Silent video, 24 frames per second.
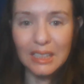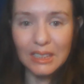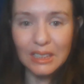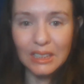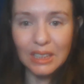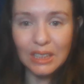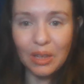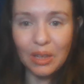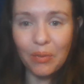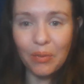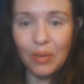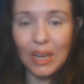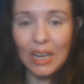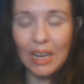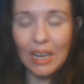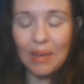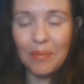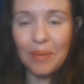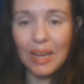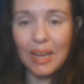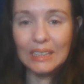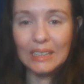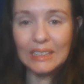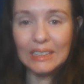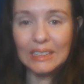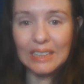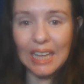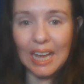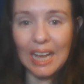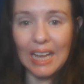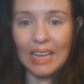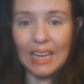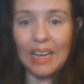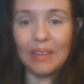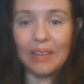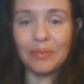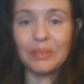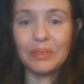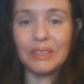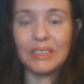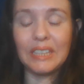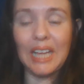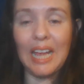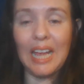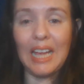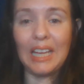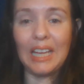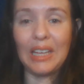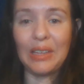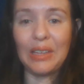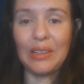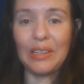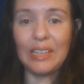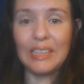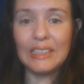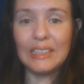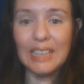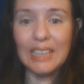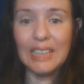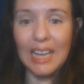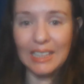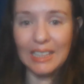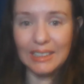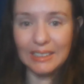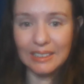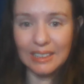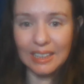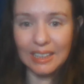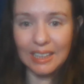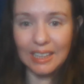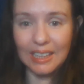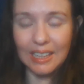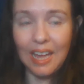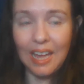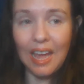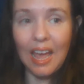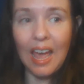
So what am I saying? I'm saying you need testing,